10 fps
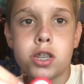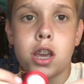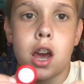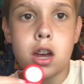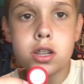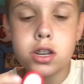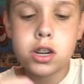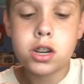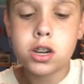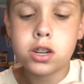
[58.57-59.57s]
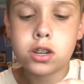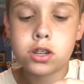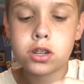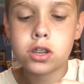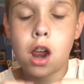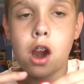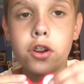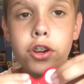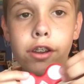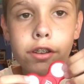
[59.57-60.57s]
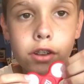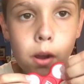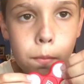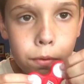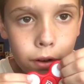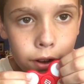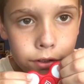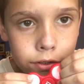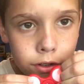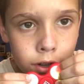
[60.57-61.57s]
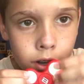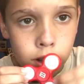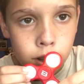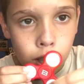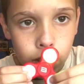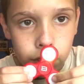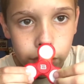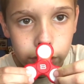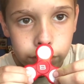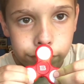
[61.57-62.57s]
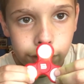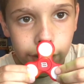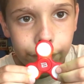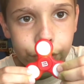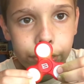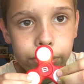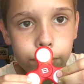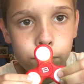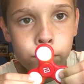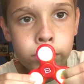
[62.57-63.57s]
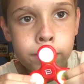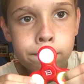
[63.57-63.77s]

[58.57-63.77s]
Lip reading: the LED started, just go press these. They have 3